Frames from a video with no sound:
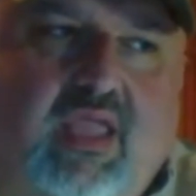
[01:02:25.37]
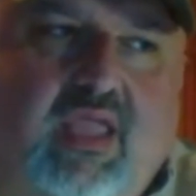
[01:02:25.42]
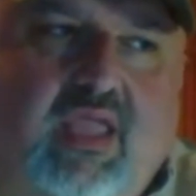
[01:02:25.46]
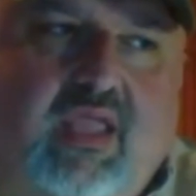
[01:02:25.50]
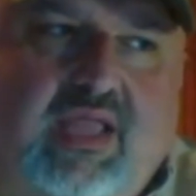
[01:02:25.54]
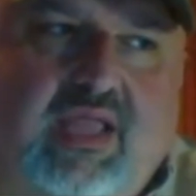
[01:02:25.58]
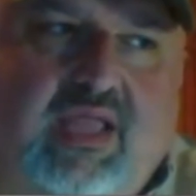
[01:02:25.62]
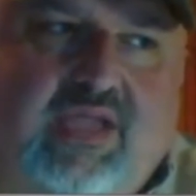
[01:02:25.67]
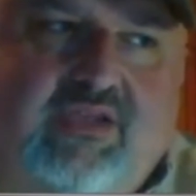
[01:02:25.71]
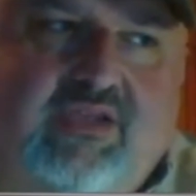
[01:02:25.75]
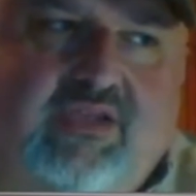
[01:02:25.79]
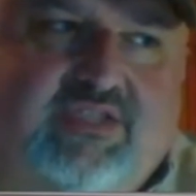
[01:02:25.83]

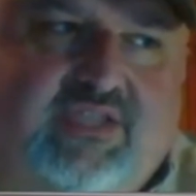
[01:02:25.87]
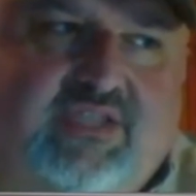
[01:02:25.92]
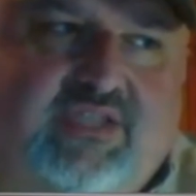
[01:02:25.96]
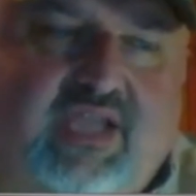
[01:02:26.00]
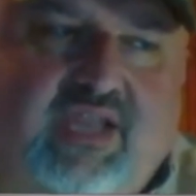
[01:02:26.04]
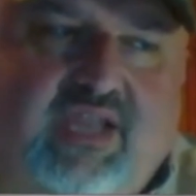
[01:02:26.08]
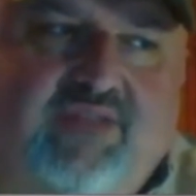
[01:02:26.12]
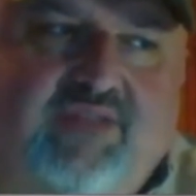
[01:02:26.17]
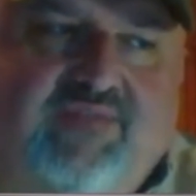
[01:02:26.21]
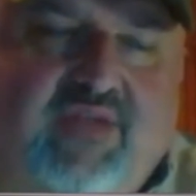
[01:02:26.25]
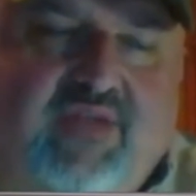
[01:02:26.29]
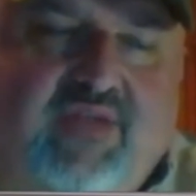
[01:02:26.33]
like you
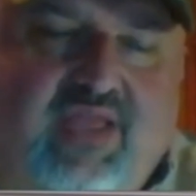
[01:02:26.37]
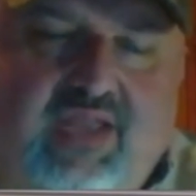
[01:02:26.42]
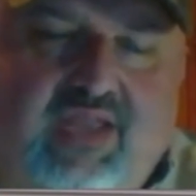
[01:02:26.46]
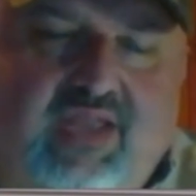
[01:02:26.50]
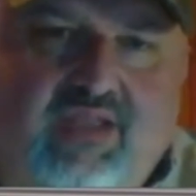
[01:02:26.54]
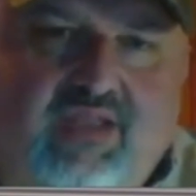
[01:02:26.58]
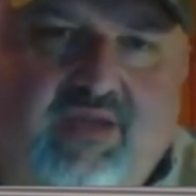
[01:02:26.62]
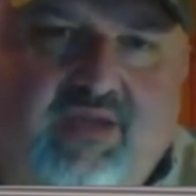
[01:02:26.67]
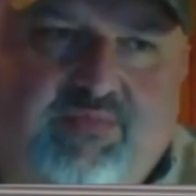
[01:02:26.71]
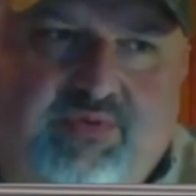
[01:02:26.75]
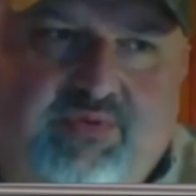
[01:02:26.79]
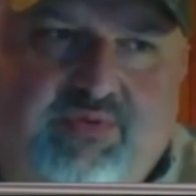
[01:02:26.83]
said, if I had
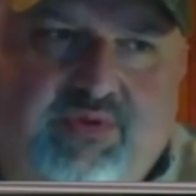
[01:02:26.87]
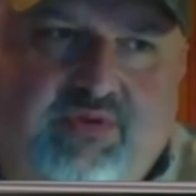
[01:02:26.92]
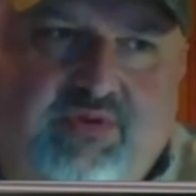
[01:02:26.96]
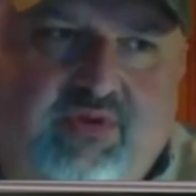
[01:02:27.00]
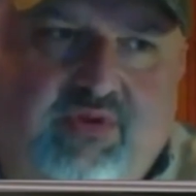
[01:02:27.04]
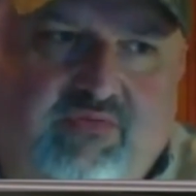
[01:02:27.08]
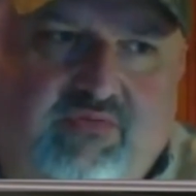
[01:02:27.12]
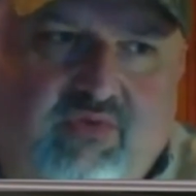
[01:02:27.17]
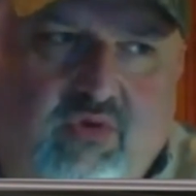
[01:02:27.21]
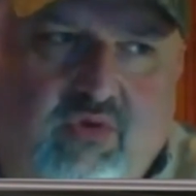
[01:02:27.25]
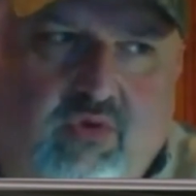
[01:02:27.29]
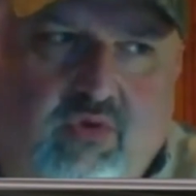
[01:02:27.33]
the opportunity
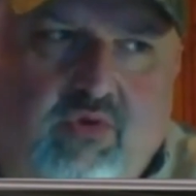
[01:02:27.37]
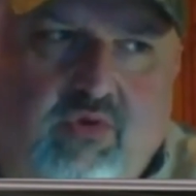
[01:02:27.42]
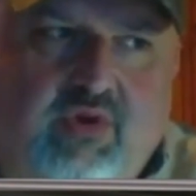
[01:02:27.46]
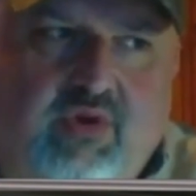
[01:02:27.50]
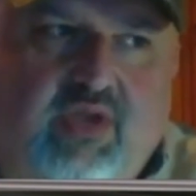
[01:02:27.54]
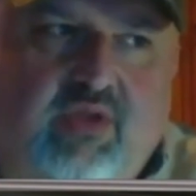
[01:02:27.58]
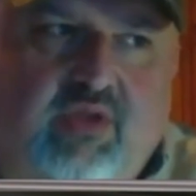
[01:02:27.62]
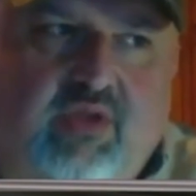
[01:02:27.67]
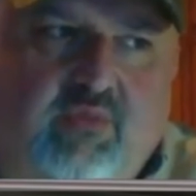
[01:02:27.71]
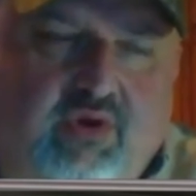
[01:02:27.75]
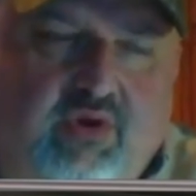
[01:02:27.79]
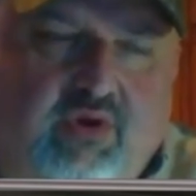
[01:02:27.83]
of going
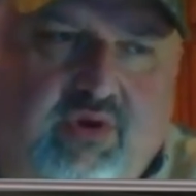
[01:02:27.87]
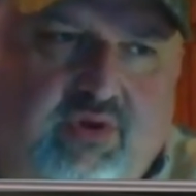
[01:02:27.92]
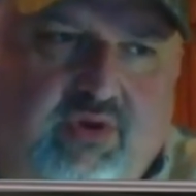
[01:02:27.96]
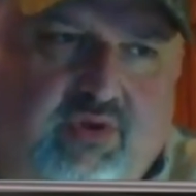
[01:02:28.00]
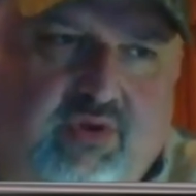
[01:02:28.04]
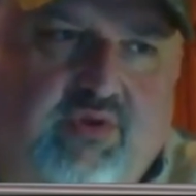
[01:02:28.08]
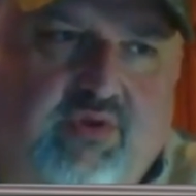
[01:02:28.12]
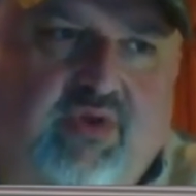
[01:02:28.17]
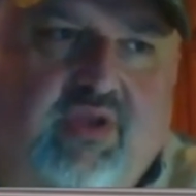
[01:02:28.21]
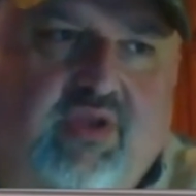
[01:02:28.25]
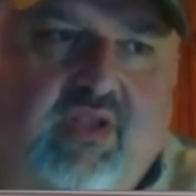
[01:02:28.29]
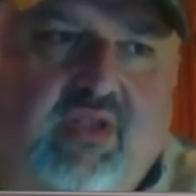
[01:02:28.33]
anywhere,
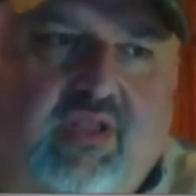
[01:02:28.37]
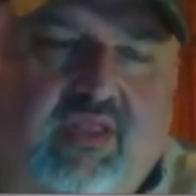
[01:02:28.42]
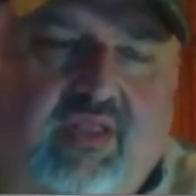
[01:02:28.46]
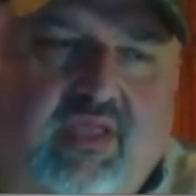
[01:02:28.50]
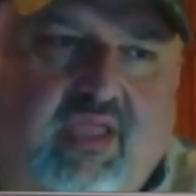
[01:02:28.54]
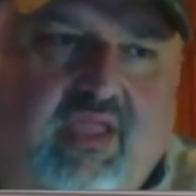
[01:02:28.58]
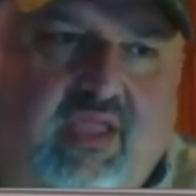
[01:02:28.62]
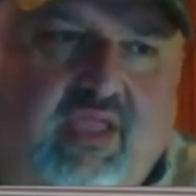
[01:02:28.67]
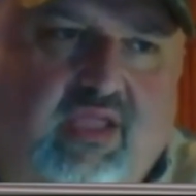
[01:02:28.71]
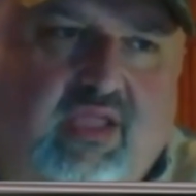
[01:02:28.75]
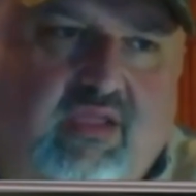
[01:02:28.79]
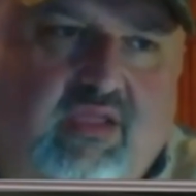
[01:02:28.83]
doing
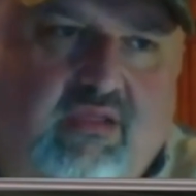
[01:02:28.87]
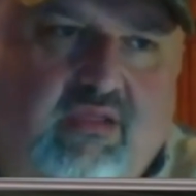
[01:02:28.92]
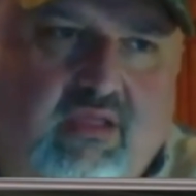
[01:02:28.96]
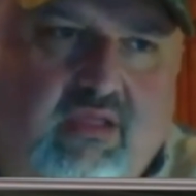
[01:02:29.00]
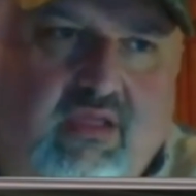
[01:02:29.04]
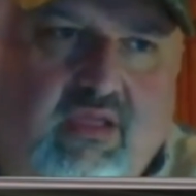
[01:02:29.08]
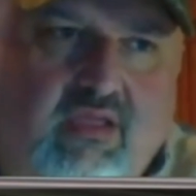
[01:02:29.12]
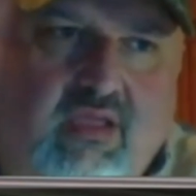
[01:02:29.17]
anything,